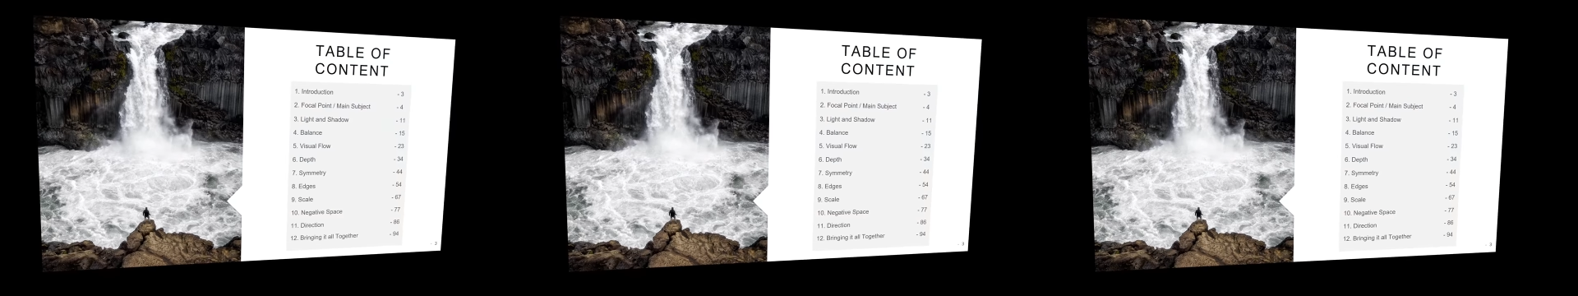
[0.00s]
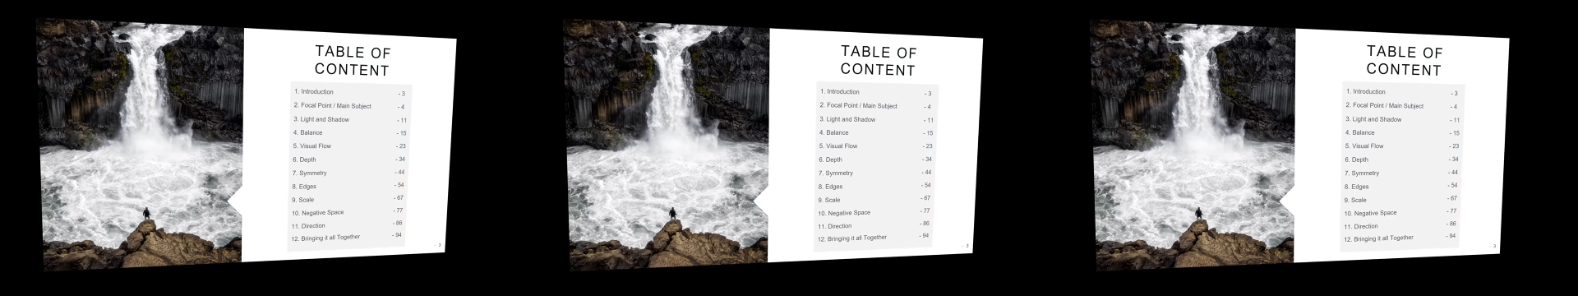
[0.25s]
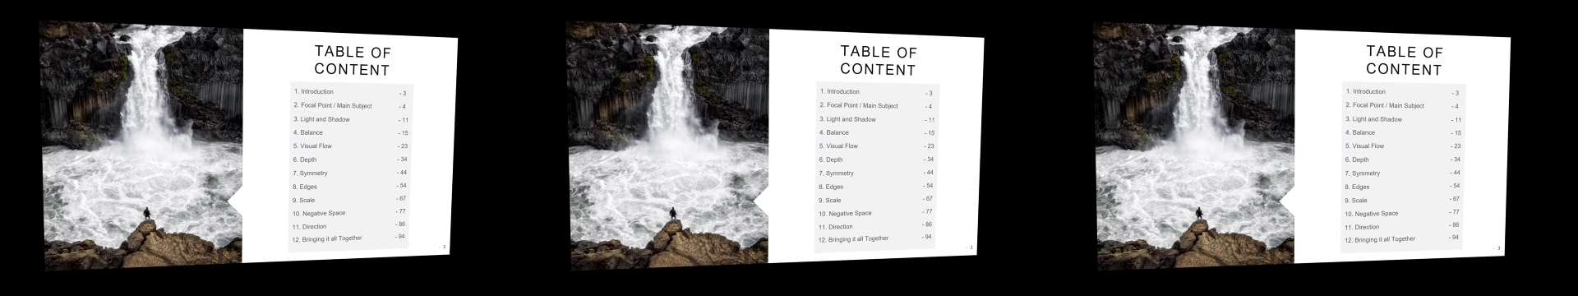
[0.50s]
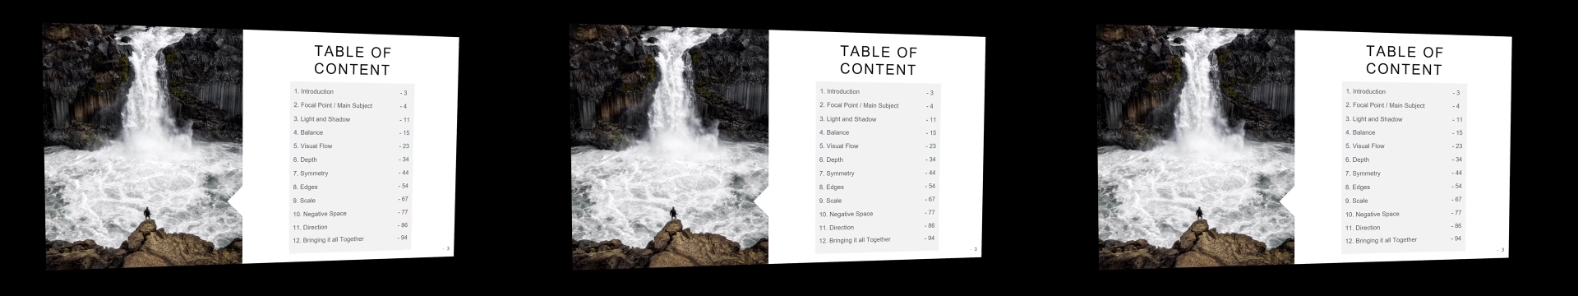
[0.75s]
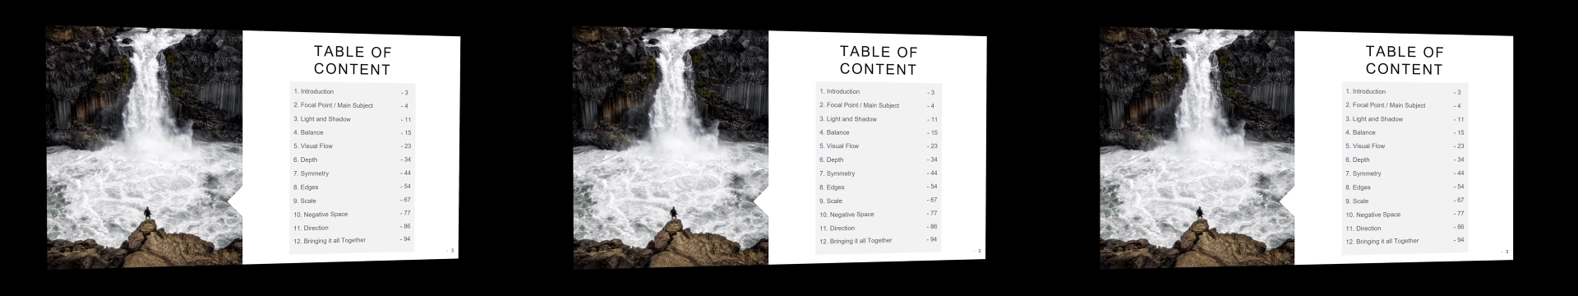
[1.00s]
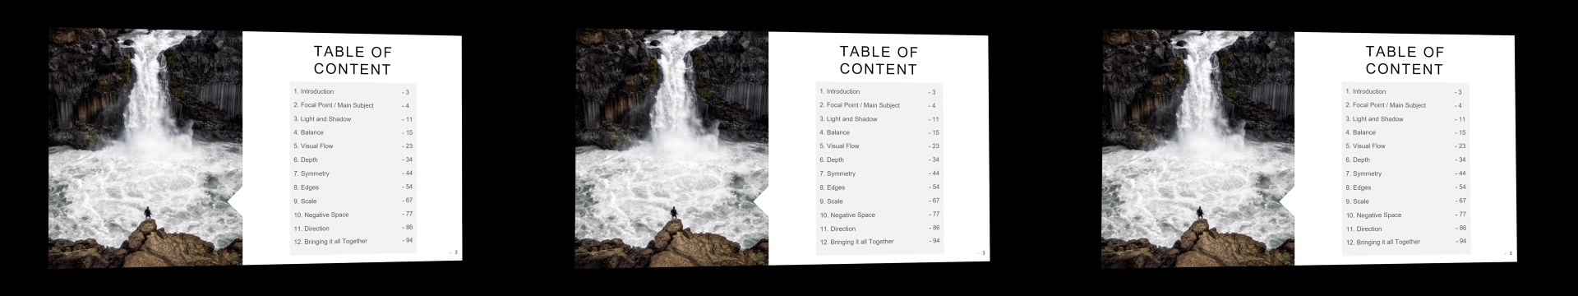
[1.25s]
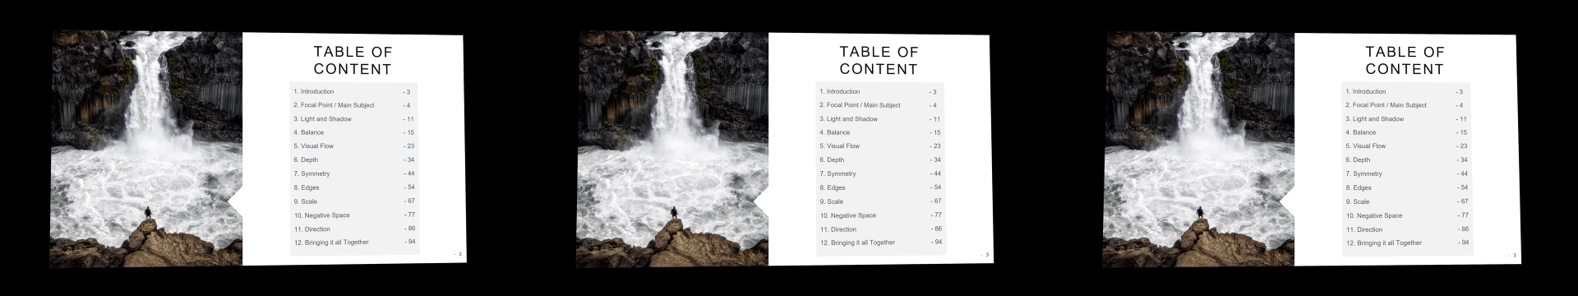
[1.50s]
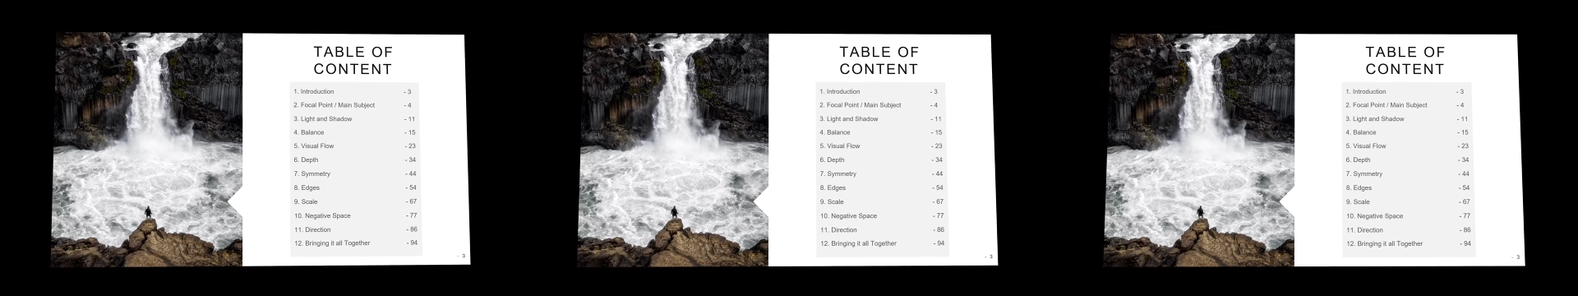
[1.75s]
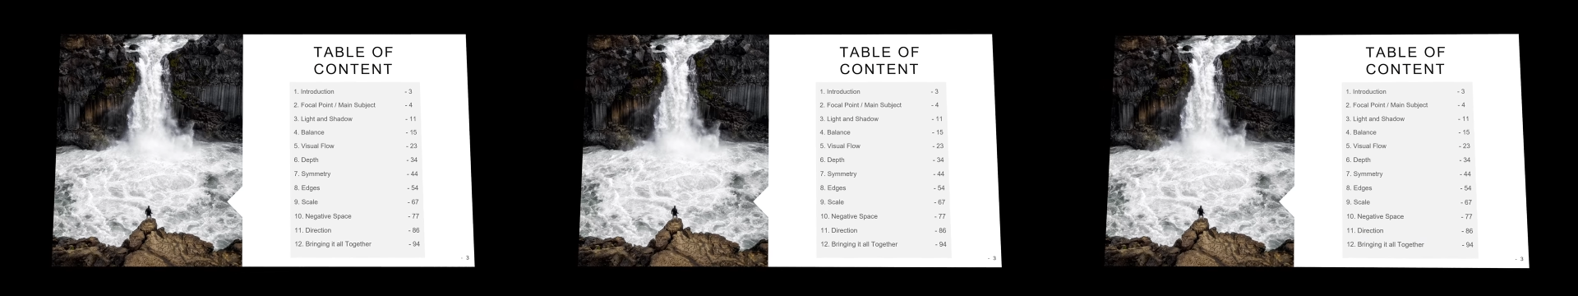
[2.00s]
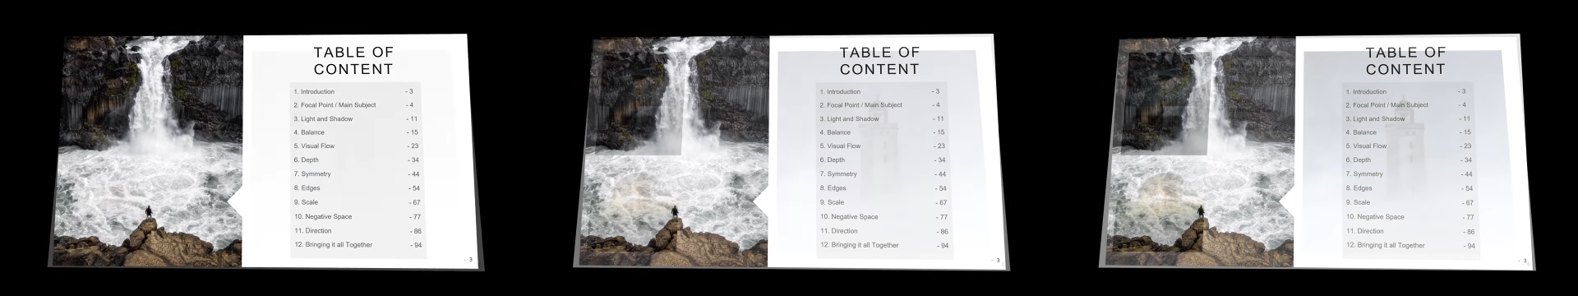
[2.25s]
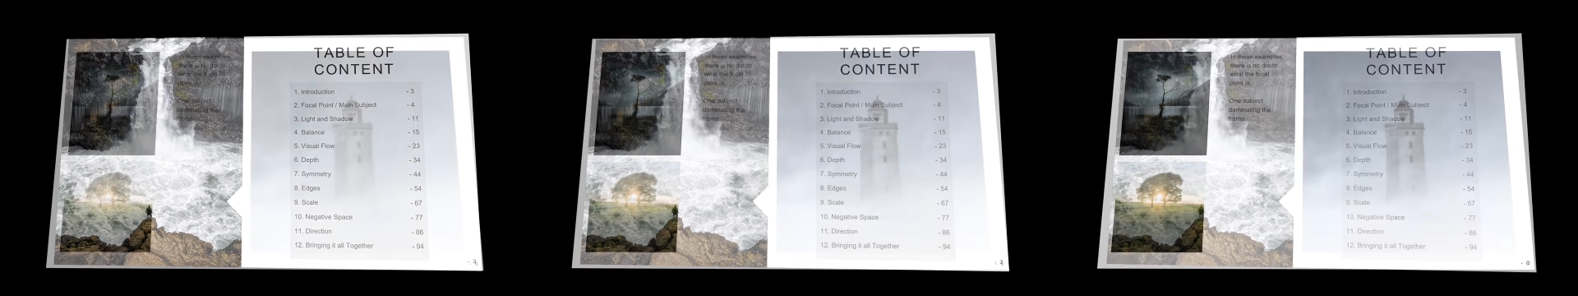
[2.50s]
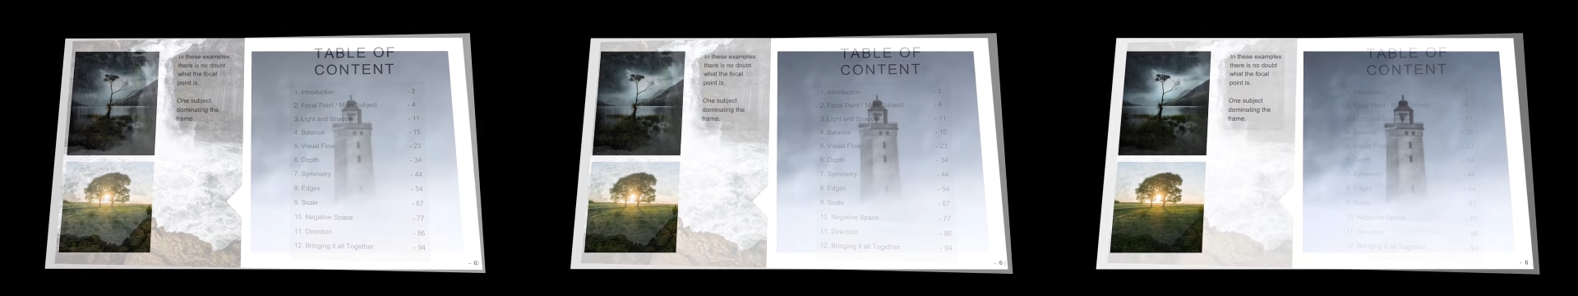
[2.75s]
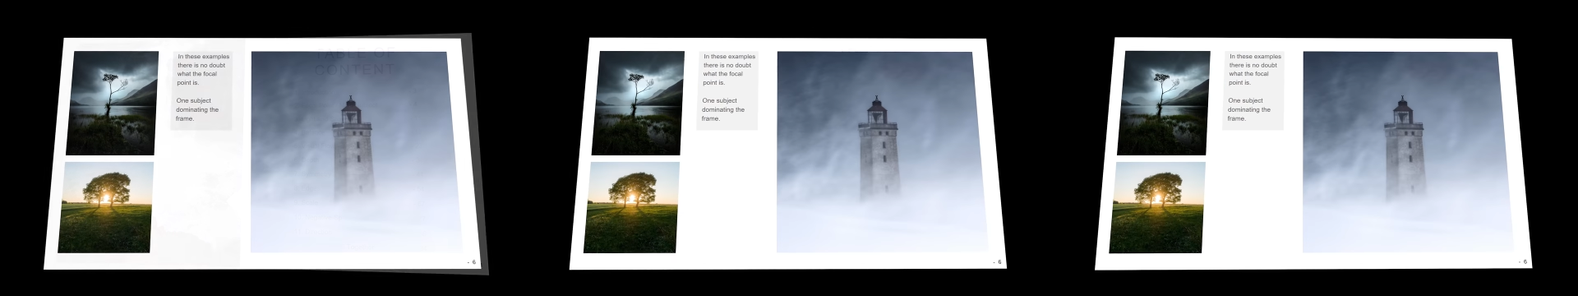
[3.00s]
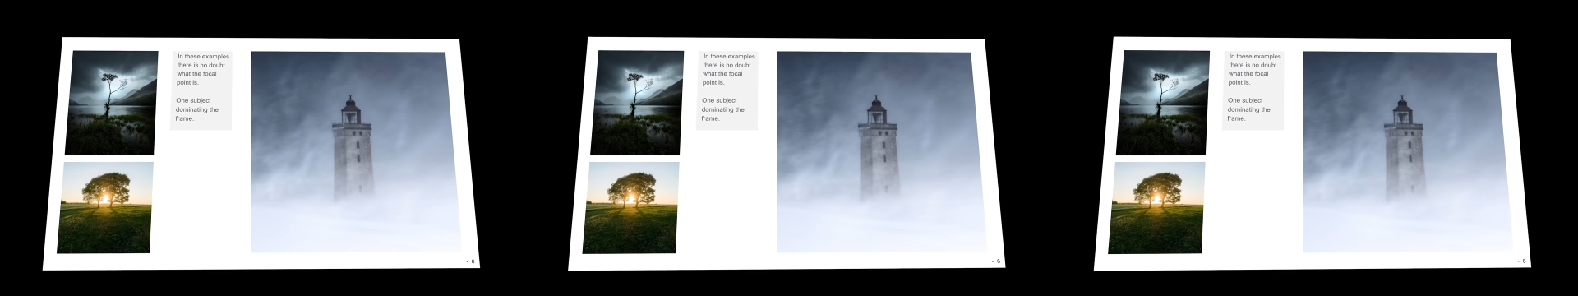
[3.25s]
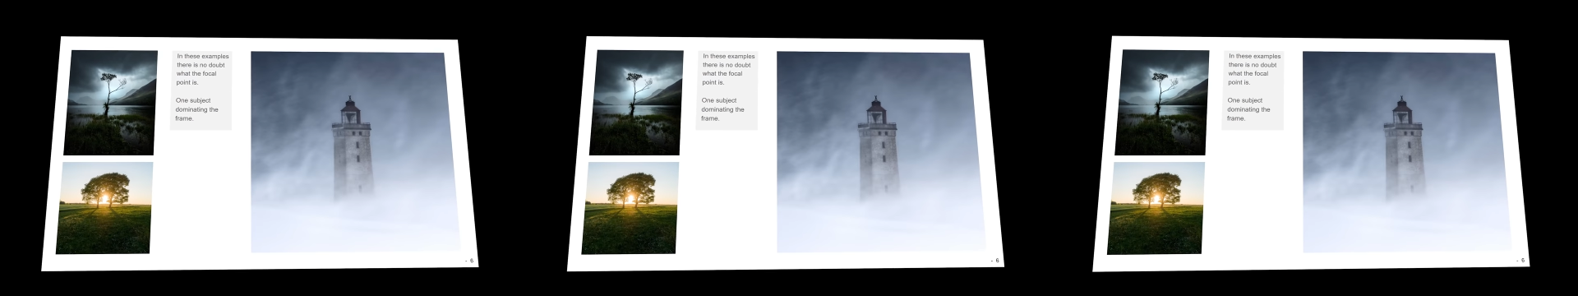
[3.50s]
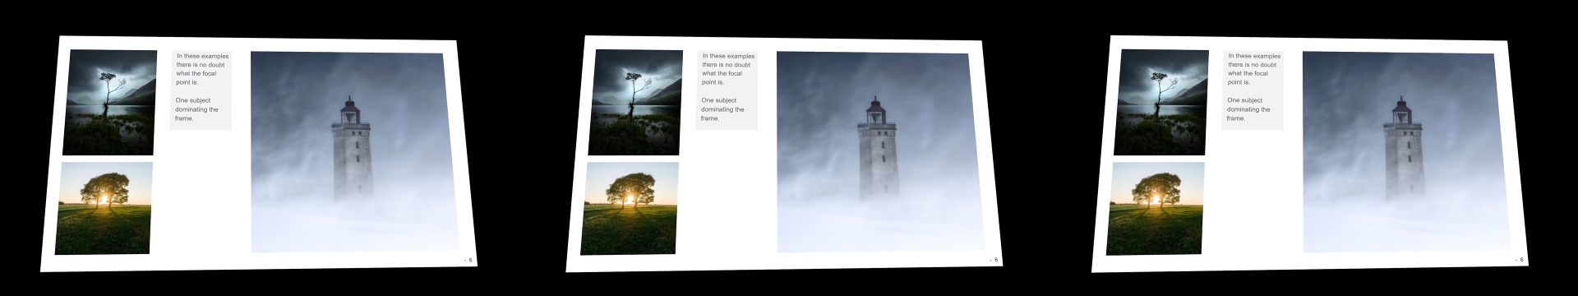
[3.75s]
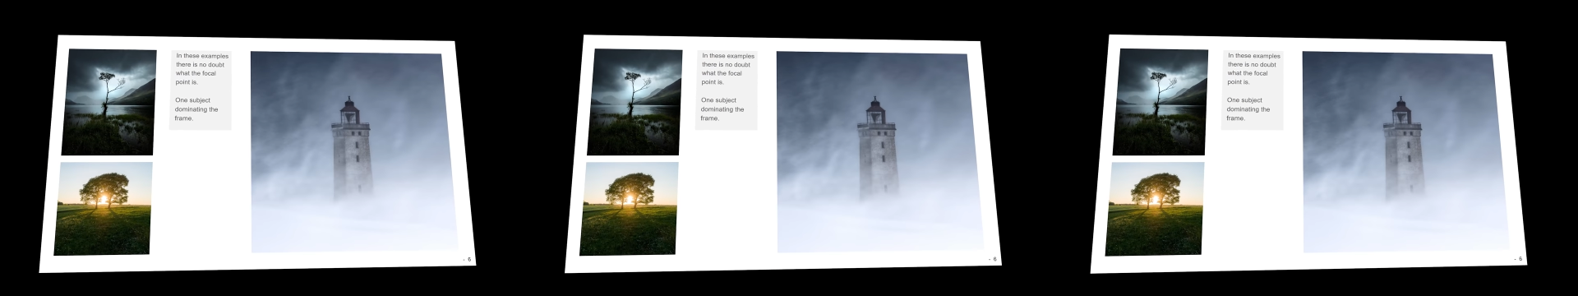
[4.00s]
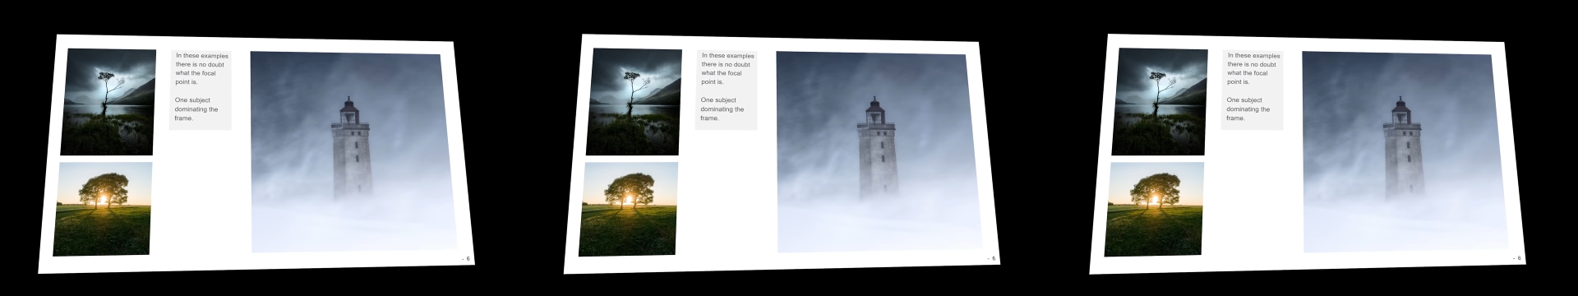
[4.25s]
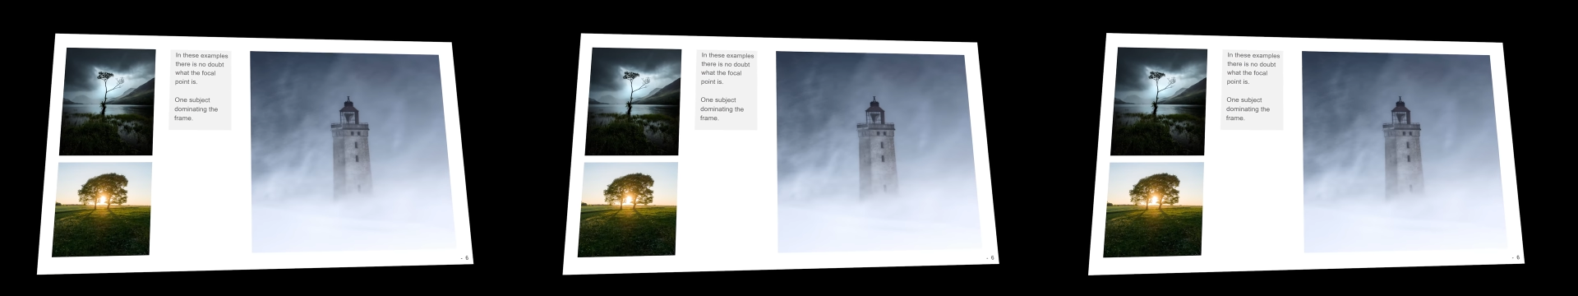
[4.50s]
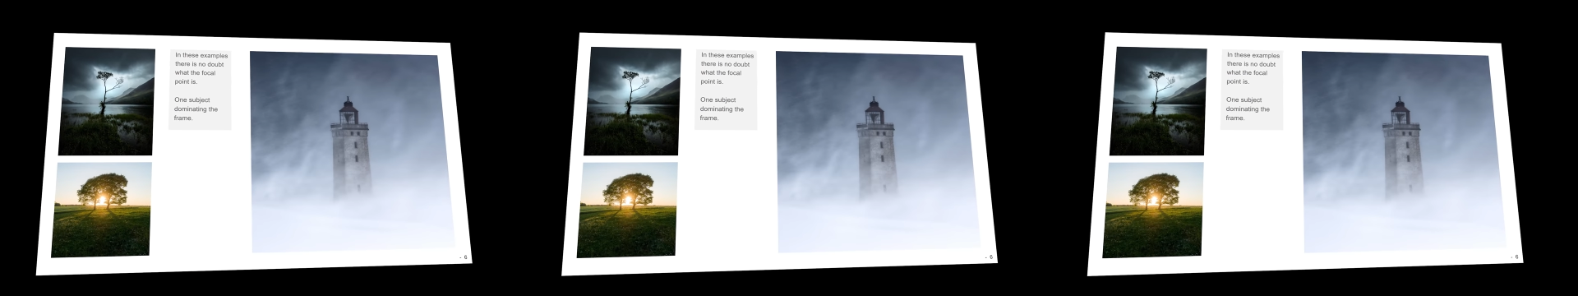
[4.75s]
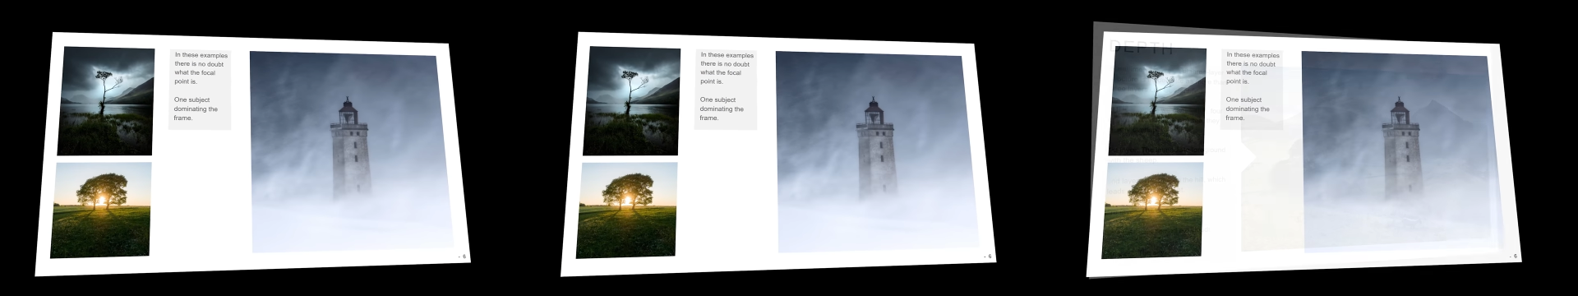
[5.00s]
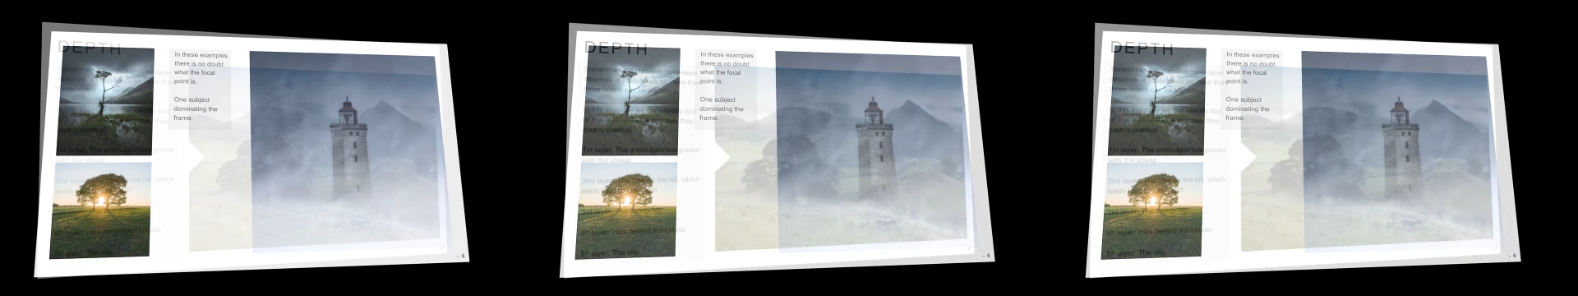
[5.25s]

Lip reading: Nobody's mouth can be seen.